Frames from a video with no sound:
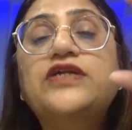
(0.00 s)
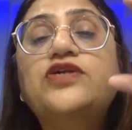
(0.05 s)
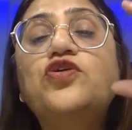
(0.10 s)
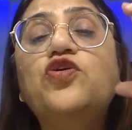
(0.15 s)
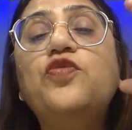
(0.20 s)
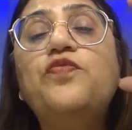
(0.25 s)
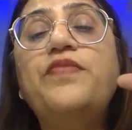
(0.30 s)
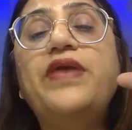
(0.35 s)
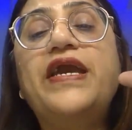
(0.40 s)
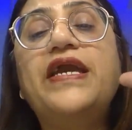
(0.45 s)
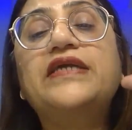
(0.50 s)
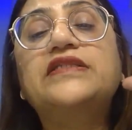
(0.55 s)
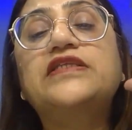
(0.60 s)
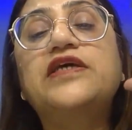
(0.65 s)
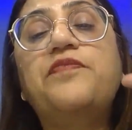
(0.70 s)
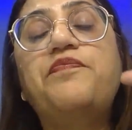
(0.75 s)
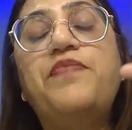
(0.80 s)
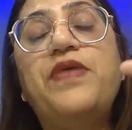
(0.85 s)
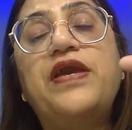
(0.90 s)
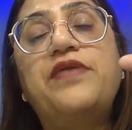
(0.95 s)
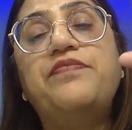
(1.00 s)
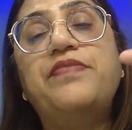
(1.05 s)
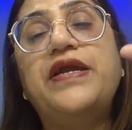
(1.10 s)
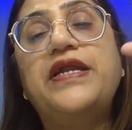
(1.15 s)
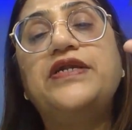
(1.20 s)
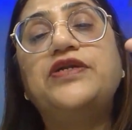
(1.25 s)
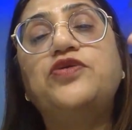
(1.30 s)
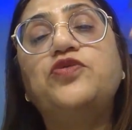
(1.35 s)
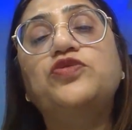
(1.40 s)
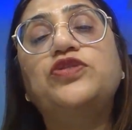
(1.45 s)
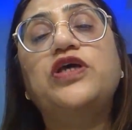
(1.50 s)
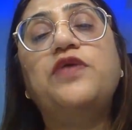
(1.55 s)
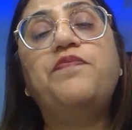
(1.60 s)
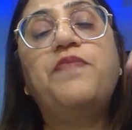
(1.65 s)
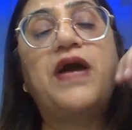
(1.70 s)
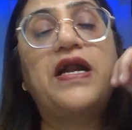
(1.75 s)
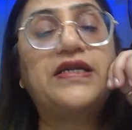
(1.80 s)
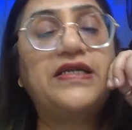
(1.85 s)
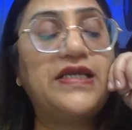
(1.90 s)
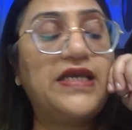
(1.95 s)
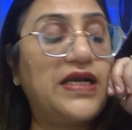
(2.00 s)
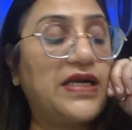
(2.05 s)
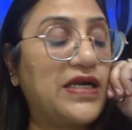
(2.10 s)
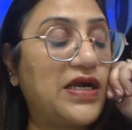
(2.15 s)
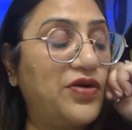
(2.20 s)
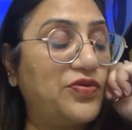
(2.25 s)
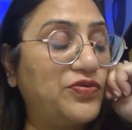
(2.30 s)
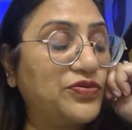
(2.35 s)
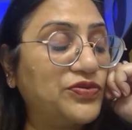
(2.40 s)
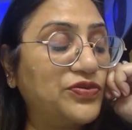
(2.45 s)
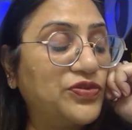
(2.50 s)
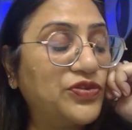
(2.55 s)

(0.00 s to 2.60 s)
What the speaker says: to make the payment to the party account.